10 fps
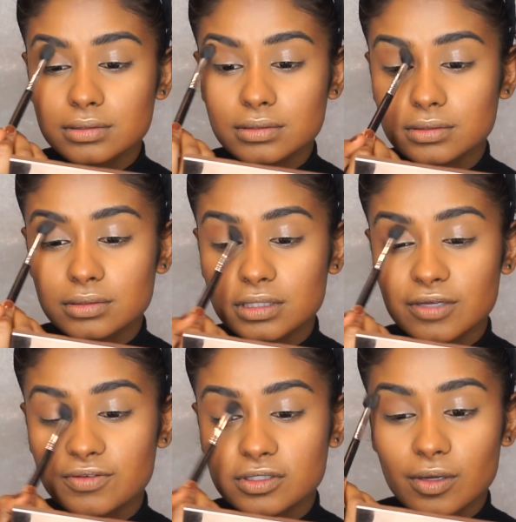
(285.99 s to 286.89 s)
just to
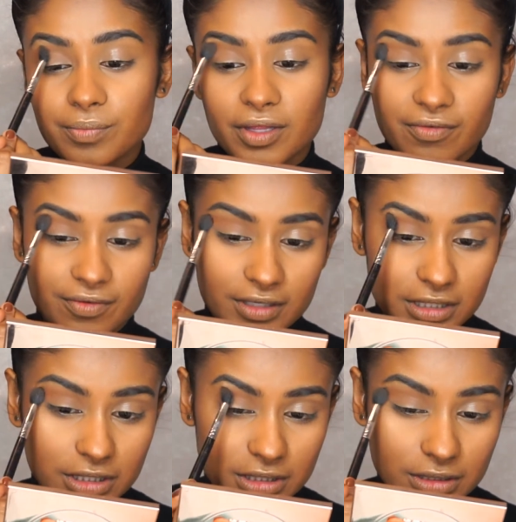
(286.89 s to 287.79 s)
give it some
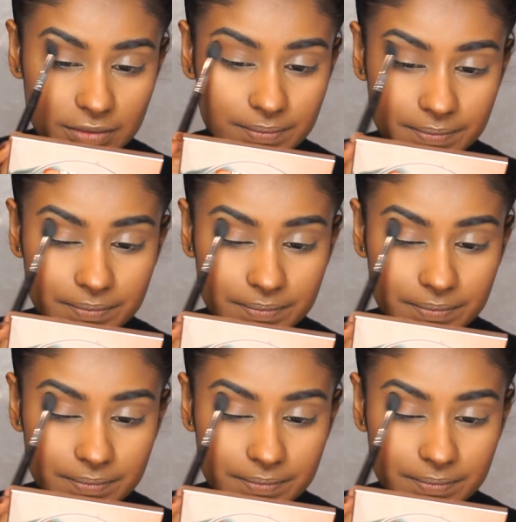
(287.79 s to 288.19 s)
definition.